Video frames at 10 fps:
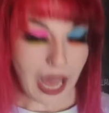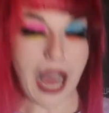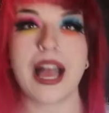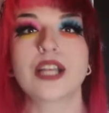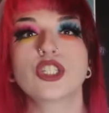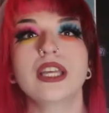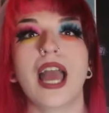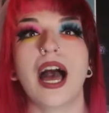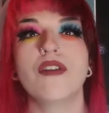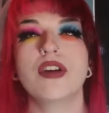I actually
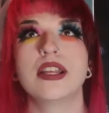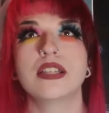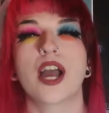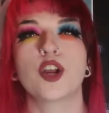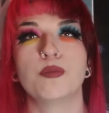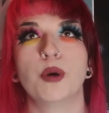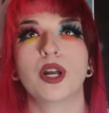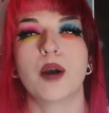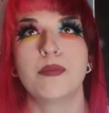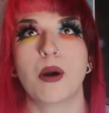have an entire book
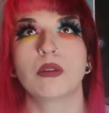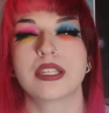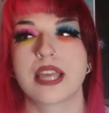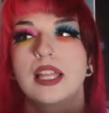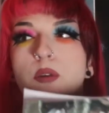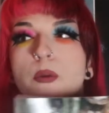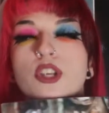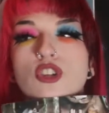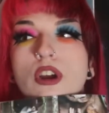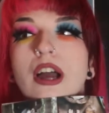about the Salem
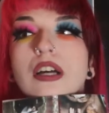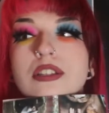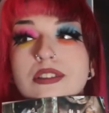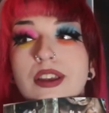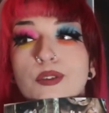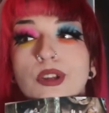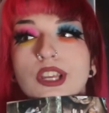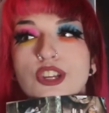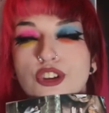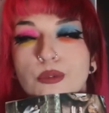witch trials, and I
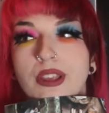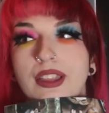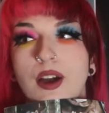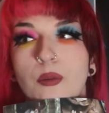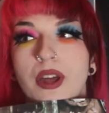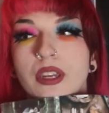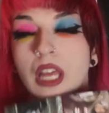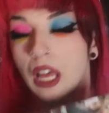really should read that one.